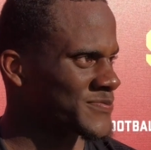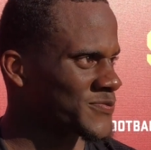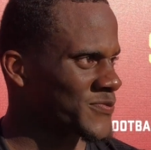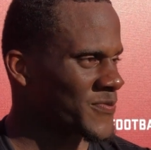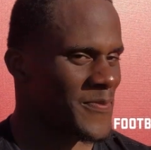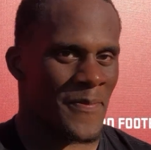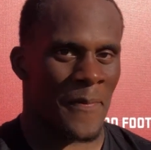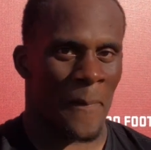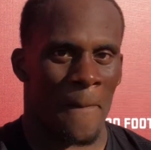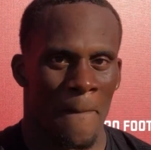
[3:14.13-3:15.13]
A lot
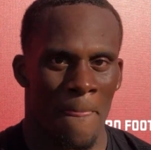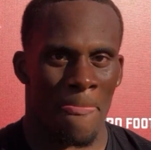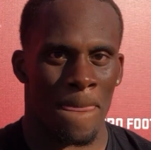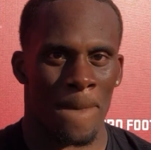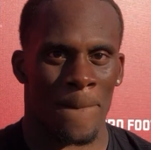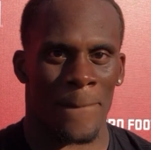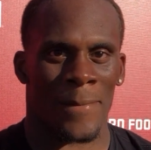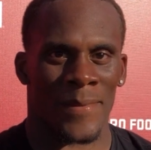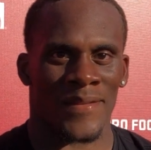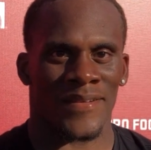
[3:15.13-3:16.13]
of O-line
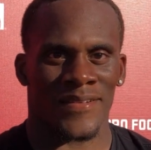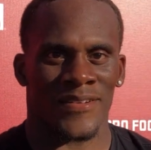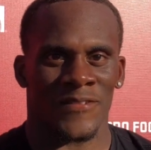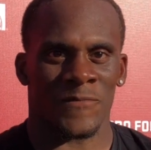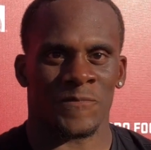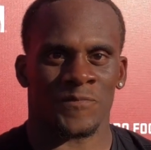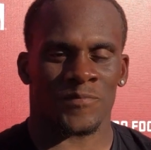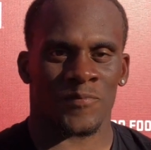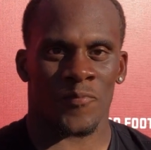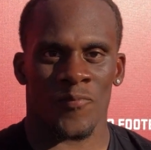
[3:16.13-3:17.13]
rotation for that
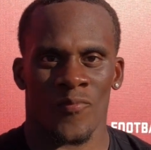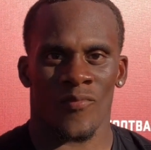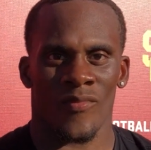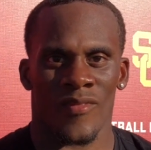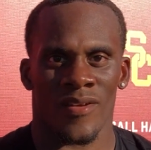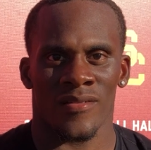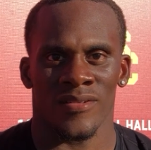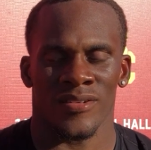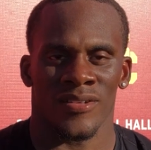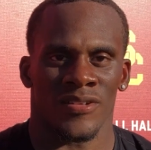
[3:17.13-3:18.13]
game. Does that matter to you
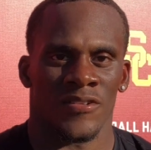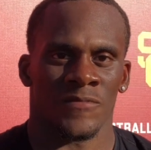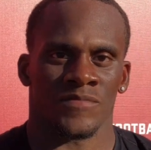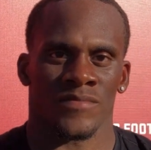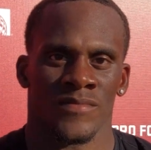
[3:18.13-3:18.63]
guys as running backs?